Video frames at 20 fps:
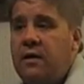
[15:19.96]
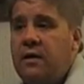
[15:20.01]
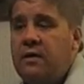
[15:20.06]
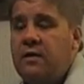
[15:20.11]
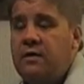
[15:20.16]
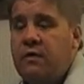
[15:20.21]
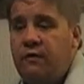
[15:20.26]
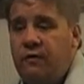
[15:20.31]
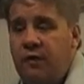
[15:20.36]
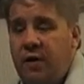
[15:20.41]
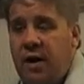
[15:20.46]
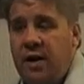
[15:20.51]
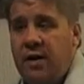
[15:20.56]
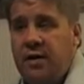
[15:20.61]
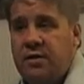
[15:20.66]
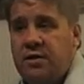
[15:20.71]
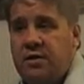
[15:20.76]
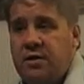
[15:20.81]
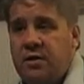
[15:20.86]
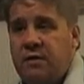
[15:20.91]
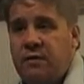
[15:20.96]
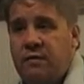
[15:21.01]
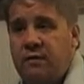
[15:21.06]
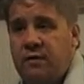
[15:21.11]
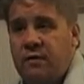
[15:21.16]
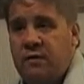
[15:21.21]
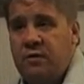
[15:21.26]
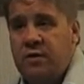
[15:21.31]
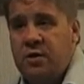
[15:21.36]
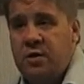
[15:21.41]
the fact of
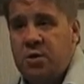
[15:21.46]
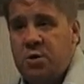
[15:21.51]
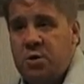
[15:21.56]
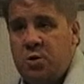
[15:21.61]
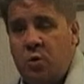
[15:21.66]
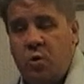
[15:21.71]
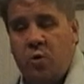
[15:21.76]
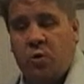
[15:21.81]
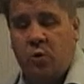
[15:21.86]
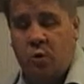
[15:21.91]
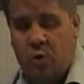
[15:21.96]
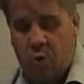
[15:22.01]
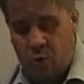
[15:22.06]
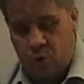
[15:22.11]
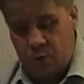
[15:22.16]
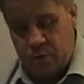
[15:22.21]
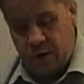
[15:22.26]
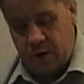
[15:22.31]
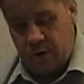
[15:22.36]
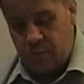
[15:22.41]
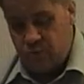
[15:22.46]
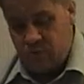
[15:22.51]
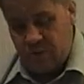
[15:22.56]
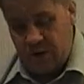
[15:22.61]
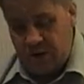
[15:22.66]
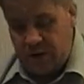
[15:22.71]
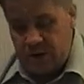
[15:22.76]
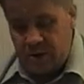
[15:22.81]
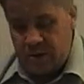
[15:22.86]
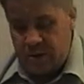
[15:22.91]
this so-called
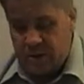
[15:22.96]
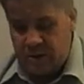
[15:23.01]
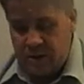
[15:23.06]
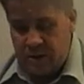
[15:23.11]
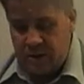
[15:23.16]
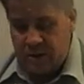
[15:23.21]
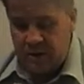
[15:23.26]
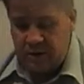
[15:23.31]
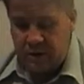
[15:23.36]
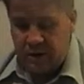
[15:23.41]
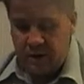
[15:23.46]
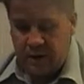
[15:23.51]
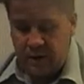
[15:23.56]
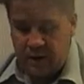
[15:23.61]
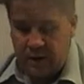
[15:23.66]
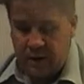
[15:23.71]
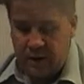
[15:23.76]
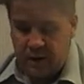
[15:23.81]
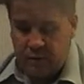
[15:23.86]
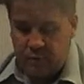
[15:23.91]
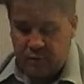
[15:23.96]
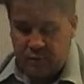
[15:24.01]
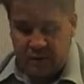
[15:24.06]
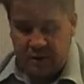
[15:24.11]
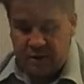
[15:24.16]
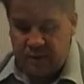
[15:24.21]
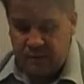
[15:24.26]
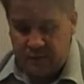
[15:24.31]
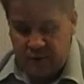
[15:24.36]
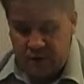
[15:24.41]
amazing
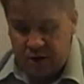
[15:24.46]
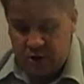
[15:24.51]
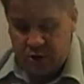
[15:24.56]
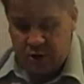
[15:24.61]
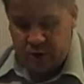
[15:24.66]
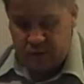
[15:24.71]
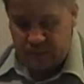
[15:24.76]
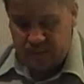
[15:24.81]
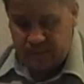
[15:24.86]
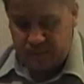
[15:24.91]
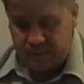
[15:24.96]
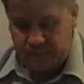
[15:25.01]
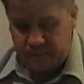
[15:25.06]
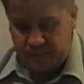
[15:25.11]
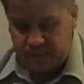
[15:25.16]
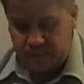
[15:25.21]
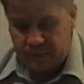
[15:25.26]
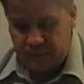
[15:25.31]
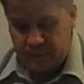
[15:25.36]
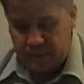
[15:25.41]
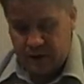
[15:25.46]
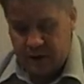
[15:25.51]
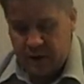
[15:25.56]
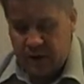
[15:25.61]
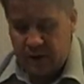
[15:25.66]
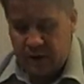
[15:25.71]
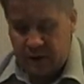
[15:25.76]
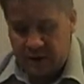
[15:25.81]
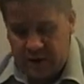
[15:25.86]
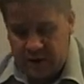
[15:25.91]
preservation.
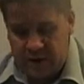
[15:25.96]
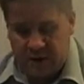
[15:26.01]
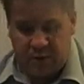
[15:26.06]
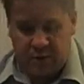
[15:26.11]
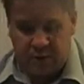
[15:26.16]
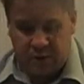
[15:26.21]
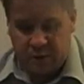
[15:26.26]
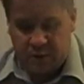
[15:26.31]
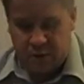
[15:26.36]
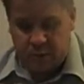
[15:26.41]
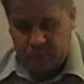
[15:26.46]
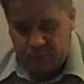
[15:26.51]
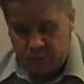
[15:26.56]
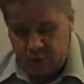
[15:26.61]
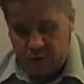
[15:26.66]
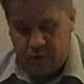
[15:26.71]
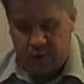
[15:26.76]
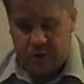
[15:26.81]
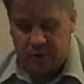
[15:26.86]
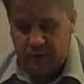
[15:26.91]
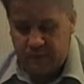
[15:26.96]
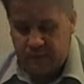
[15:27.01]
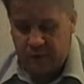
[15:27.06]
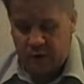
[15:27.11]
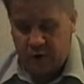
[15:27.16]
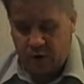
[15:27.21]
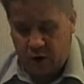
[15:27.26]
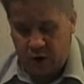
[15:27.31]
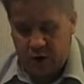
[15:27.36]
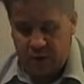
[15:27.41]
Later, as the purity of the
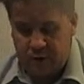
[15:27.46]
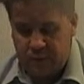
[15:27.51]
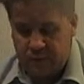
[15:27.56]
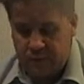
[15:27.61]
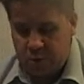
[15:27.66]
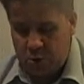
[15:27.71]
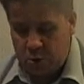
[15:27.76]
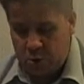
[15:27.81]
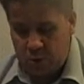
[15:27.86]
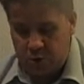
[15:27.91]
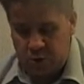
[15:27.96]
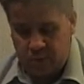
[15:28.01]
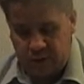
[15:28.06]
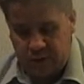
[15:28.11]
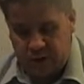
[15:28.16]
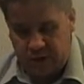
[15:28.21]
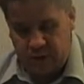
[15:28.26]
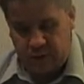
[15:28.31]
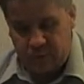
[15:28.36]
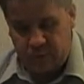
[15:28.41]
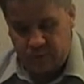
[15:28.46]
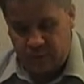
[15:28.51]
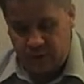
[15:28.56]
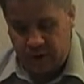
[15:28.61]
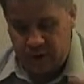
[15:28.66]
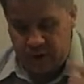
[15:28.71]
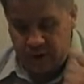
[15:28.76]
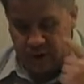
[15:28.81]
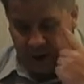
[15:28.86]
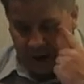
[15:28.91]
knowledge of the Sunnah became
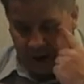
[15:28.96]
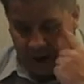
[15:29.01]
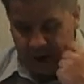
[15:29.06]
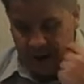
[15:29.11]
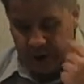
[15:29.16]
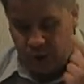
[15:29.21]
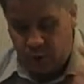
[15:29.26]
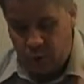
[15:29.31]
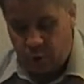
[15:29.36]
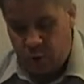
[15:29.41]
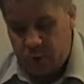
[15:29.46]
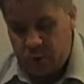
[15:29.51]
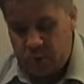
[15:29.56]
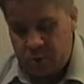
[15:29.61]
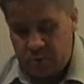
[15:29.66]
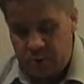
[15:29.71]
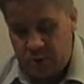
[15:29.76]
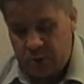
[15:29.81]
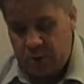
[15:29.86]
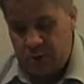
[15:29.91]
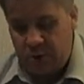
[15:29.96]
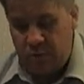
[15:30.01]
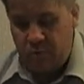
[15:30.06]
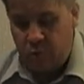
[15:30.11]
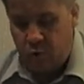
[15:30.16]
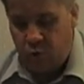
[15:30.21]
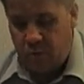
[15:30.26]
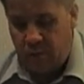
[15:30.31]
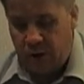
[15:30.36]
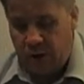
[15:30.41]
threatened, Allah caused Muslim
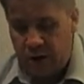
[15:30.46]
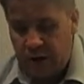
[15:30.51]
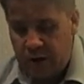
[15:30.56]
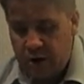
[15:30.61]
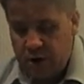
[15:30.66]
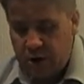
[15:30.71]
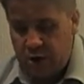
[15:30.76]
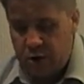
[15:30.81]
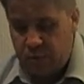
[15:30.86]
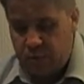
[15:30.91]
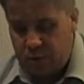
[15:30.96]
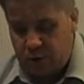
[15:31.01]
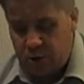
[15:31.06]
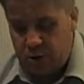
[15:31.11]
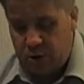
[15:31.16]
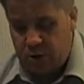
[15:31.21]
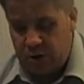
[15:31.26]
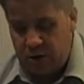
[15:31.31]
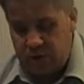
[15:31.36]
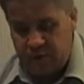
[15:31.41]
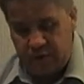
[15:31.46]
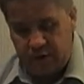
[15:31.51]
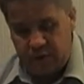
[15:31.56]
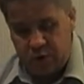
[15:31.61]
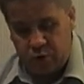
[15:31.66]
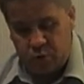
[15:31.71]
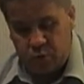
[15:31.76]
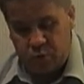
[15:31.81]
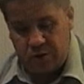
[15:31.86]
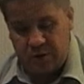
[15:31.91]
Ummah to produce
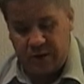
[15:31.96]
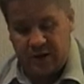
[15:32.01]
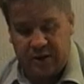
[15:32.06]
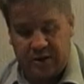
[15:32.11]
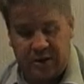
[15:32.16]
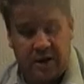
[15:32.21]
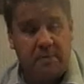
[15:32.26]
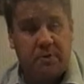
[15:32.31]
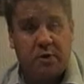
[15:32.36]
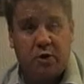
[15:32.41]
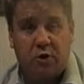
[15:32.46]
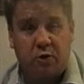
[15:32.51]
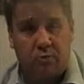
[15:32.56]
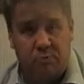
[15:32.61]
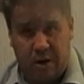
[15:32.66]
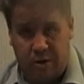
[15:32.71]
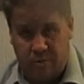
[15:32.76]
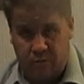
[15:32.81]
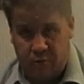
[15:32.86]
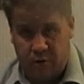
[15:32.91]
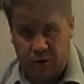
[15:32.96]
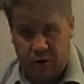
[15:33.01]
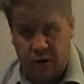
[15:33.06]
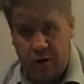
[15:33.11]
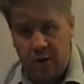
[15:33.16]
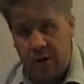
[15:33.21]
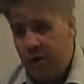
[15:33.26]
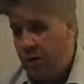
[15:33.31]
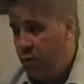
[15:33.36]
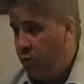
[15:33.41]
individuals with exceptional memory.
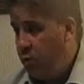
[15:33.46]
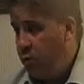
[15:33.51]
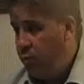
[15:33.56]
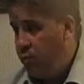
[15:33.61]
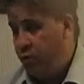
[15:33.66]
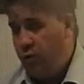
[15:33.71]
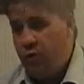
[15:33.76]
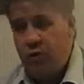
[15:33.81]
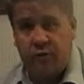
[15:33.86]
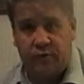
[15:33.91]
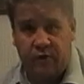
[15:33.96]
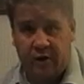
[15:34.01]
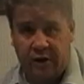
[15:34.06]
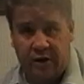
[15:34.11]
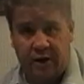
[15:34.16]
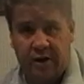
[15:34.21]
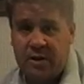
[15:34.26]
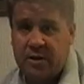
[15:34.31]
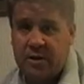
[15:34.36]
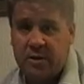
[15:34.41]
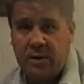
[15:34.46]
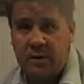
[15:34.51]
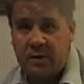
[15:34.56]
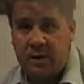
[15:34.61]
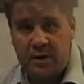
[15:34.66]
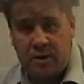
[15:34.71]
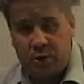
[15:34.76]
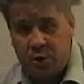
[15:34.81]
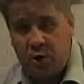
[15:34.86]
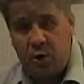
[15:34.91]
We proved the case that
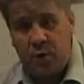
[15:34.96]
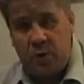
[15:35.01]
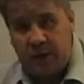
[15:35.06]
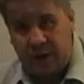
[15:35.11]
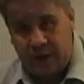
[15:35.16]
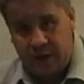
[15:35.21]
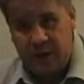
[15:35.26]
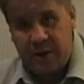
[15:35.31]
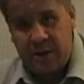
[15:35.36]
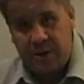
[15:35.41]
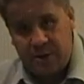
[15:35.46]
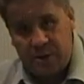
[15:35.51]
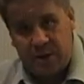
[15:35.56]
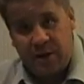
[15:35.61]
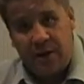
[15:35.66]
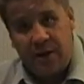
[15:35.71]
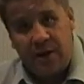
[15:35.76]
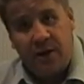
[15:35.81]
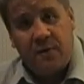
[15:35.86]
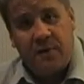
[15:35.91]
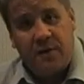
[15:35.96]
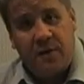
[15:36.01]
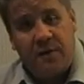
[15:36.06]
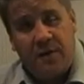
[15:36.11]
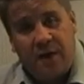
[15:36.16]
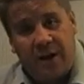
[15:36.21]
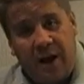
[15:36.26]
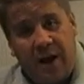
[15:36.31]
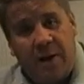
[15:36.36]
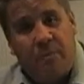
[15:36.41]
that's not the case, that
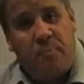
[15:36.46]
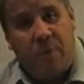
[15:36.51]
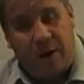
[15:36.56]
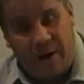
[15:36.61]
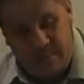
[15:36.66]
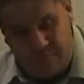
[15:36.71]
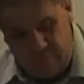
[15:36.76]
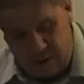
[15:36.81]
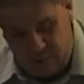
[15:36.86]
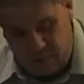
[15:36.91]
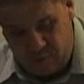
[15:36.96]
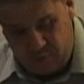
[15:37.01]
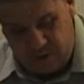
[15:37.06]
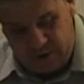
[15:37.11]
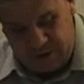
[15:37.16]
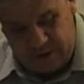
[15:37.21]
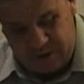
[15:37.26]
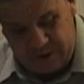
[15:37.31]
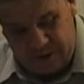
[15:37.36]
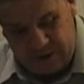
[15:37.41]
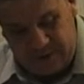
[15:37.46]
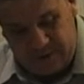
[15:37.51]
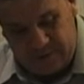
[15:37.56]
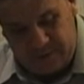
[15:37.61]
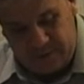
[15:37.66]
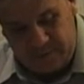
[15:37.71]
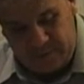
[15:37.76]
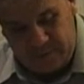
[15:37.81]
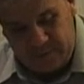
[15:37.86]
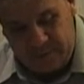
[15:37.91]
they had bad memories.
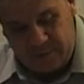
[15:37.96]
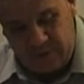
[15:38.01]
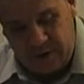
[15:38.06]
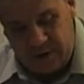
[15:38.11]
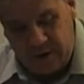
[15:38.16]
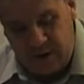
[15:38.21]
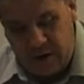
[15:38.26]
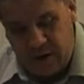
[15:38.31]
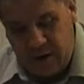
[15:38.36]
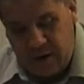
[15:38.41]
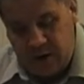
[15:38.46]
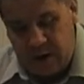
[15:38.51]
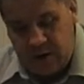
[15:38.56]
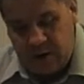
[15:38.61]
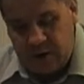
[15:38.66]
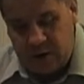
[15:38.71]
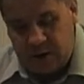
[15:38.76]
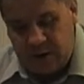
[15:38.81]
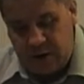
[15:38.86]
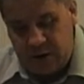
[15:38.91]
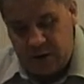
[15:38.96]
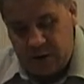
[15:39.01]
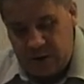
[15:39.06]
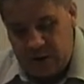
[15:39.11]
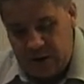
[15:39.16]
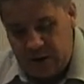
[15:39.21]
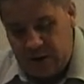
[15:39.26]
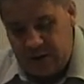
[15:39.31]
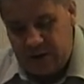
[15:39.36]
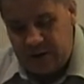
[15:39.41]
Skills
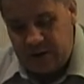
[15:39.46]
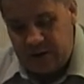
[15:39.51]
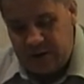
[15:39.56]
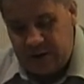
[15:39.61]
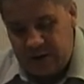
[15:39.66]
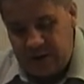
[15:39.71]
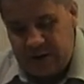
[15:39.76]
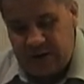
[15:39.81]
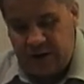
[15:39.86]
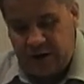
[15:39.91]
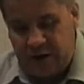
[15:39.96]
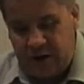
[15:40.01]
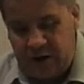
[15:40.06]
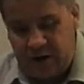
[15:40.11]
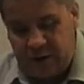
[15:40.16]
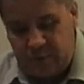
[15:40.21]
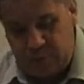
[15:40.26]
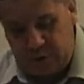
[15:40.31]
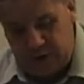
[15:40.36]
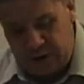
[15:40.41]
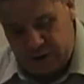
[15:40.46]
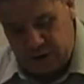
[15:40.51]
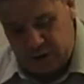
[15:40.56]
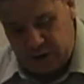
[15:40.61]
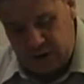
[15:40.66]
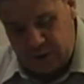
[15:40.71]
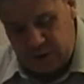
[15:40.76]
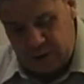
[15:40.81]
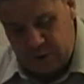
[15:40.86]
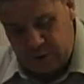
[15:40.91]
and analytical
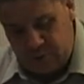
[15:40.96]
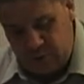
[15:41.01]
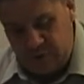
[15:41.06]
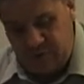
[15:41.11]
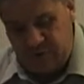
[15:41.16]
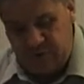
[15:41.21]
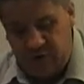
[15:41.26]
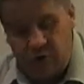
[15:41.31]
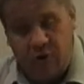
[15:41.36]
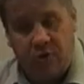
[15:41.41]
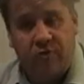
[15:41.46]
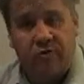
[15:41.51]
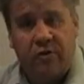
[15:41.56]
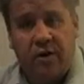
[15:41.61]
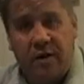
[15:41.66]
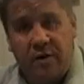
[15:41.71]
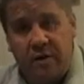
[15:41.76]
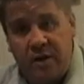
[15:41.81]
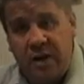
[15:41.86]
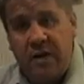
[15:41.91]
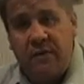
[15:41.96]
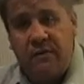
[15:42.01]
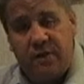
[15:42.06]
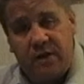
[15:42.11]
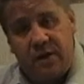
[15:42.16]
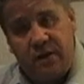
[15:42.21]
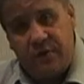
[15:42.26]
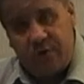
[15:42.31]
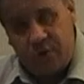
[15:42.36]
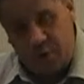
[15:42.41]
expertise. We've shown that
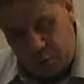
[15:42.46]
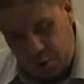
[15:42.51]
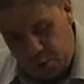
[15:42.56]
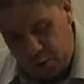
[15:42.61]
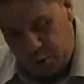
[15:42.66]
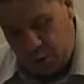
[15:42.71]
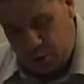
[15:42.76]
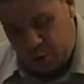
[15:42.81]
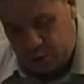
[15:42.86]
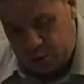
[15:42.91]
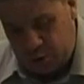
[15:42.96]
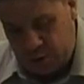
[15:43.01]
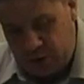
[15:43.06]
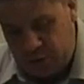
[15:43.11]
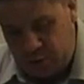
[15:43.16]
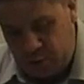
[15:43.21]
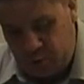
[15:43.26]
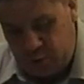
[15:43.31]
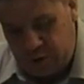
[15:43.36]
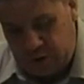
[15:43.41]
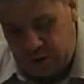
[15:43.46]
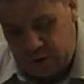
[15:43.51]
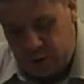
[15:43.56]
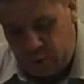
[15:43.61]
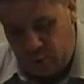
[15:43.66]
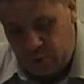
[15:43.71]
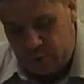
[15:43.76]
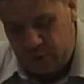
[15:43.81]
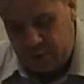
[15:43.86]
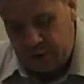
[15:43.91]
even in those sources, which I
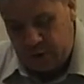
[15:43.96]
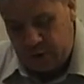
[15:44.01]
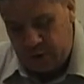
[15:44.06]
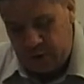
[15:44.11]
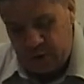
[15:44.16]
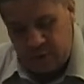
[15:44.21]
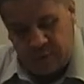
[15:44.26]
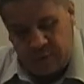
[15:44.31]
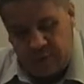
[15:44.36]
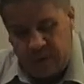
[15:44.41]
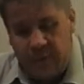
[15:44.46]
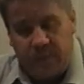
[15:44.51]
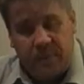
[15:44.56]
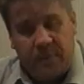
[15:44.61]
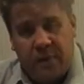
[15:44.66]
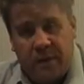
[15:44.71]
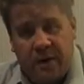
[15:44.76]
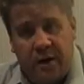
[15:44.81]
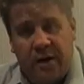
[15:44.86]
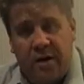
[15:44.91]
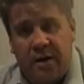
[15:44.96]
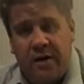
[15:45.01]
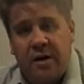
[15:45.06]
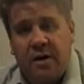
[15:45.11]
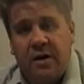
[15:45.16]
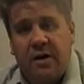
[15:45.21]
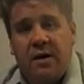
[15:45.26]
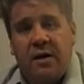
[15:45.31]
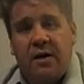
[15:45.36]
quoted to you, they